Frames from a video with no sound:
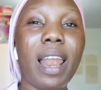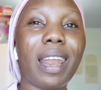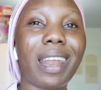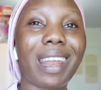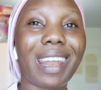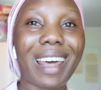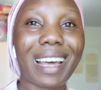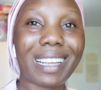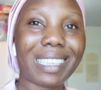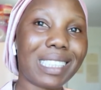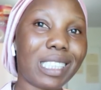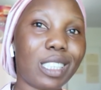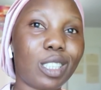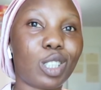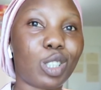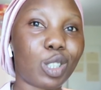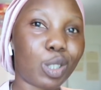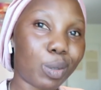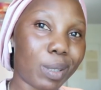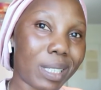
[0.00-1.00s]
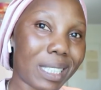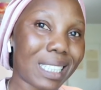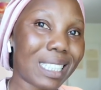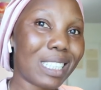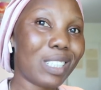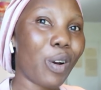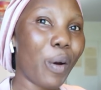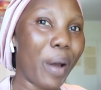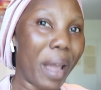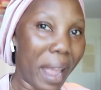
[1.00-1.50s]
let's
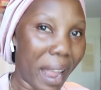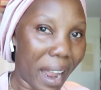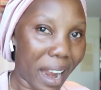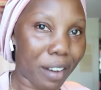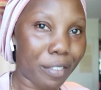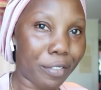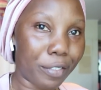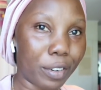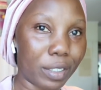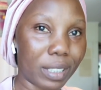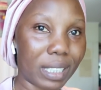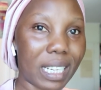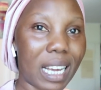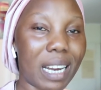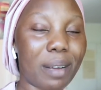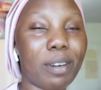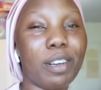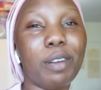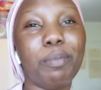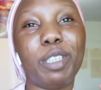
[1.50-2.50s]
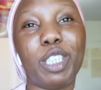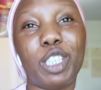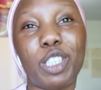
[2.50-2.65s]
treat your hair first. And I'm going to be